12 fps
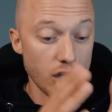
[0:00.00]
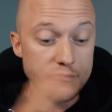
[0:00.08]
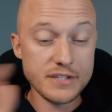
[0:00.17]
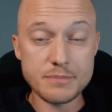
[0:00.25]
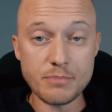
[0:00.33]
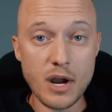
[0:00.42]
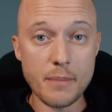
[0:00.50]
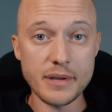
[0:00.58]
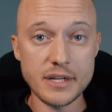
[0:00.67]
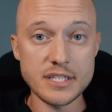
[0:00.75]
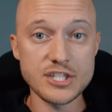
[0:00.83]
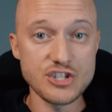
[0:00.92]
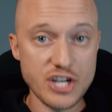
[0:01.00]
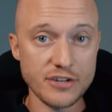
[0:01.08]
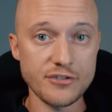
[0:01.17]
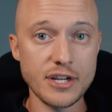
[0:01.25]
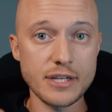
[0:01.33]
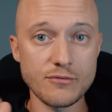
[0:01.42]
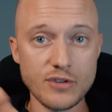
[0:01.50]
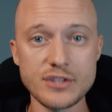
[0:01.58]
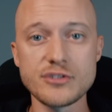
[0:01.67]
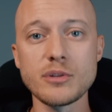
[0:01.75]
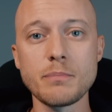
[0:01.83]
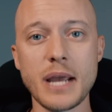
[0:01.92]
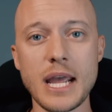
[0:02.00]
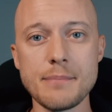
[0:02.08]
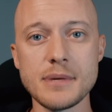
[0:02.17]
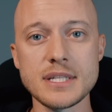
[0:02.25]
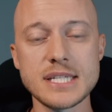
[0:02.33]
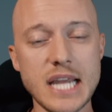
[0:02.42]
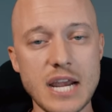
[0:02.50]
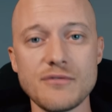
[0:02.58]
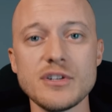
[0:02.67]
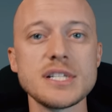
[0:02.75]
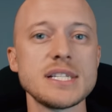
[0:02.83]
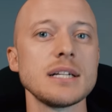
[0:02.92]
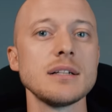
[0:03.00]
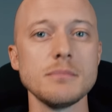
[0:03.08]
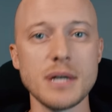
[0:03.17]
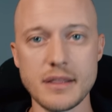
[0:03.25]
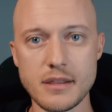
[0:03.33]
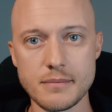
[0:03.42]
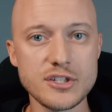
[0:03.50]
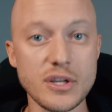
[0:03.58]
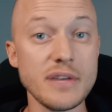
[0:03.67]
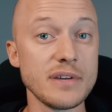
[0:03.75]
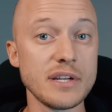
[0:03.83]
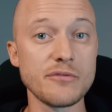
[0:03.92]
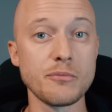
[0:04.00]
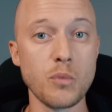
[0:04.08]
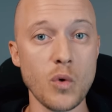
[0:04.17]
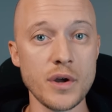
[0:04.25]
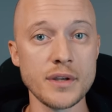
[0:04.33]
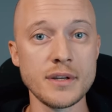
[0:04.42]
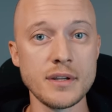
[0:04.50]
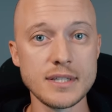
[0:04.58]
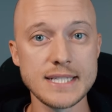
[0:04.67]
All of these properties generate rental payments every single month. So even if one